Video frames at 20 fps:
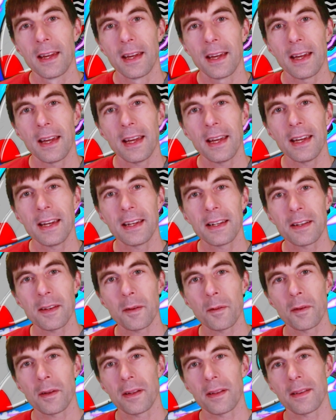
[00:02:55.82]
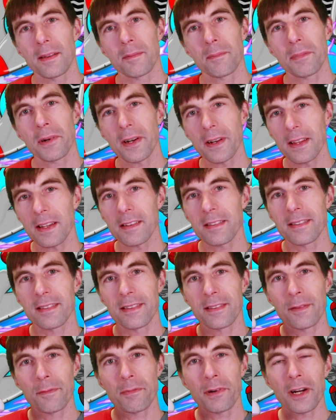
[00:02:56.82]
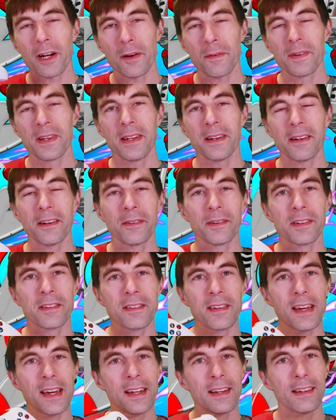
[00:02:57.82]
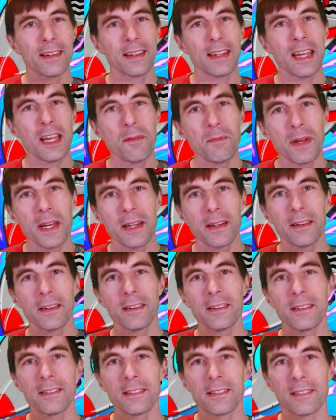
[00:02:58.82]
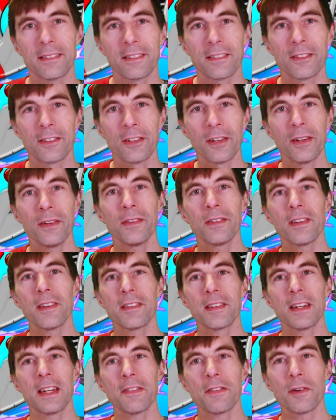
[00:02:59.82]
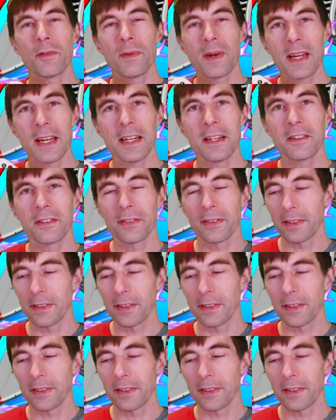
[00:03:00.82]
and part of this problem here was that GameMaker chooses a different range for